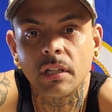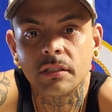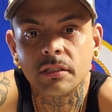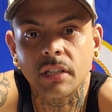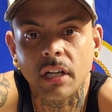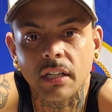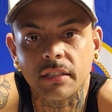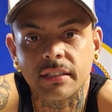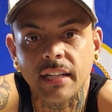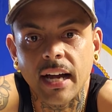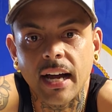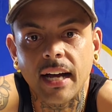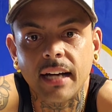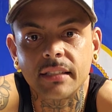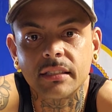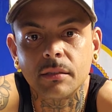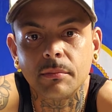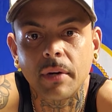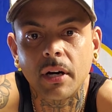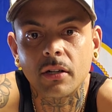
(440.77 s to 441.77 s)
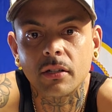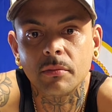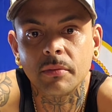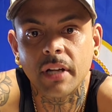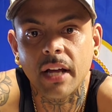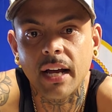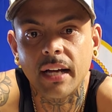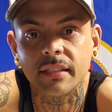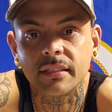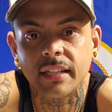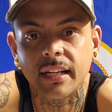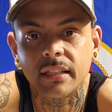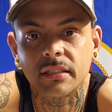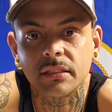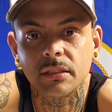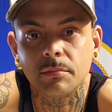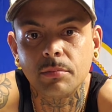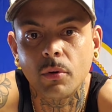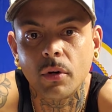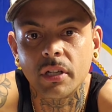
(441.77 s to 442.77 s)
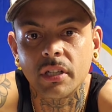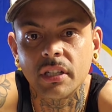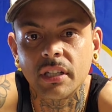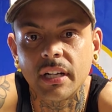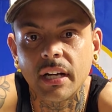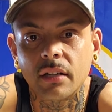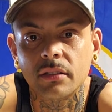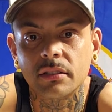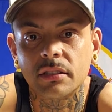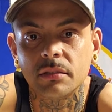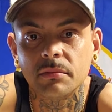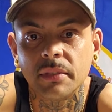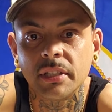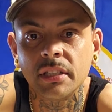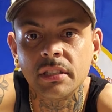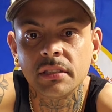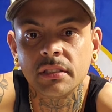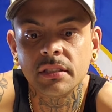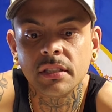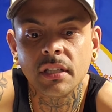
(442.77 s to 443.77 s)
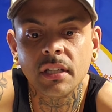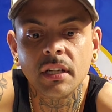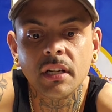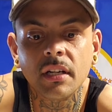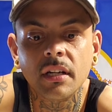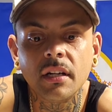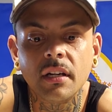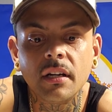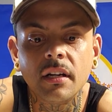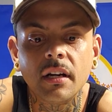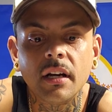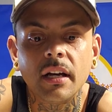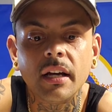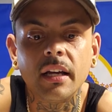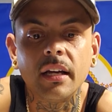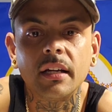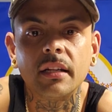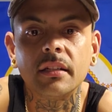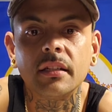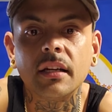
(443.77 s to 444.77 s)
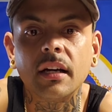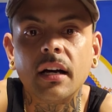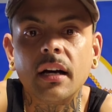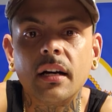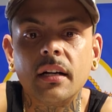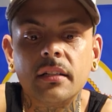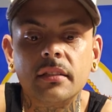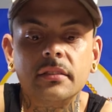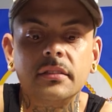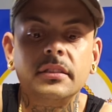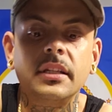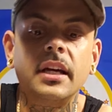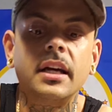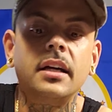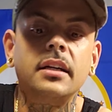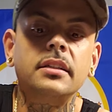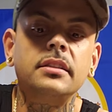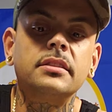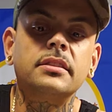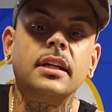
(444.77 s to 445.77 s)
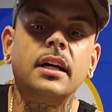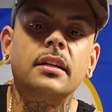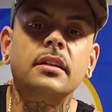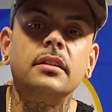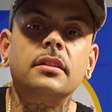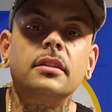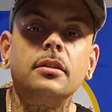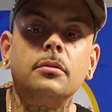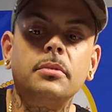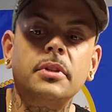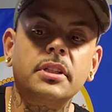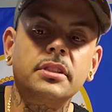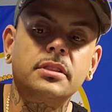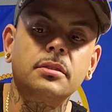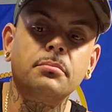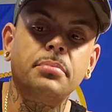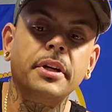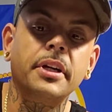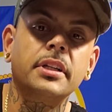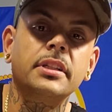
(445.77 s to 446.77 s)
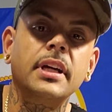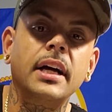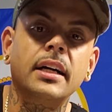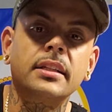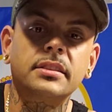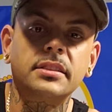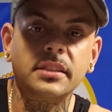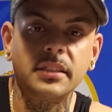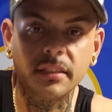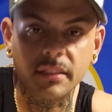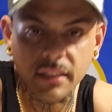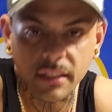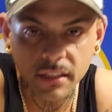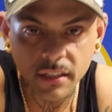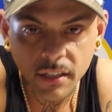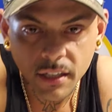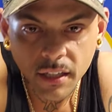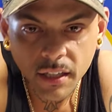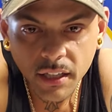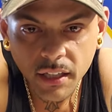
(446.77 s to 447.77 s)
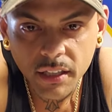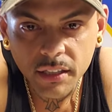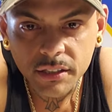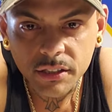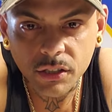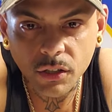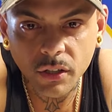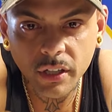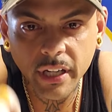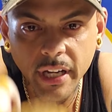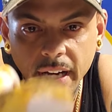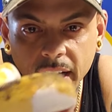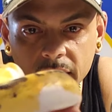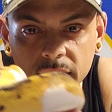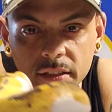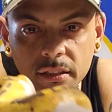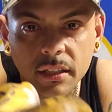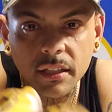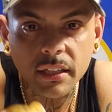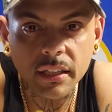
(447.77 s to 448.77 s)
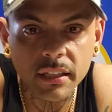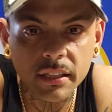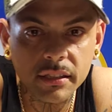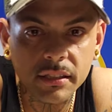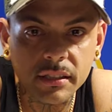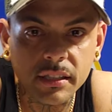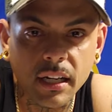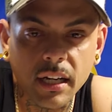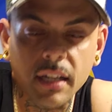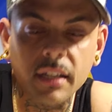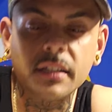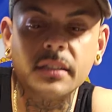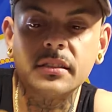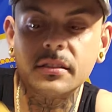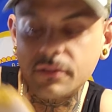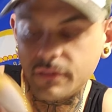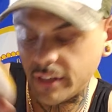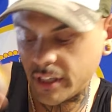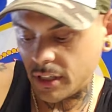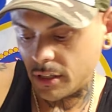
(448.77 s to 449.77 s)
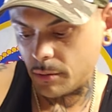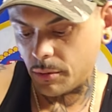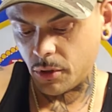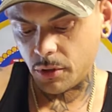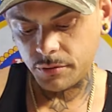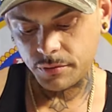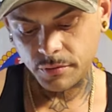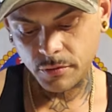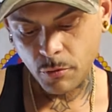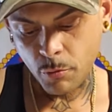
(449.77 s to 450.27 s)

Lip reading: Talked to Oz about him, and Oz actually pointed it out to me. And yeah, he's got a little bit of some paradoxing in there. So again, he's available.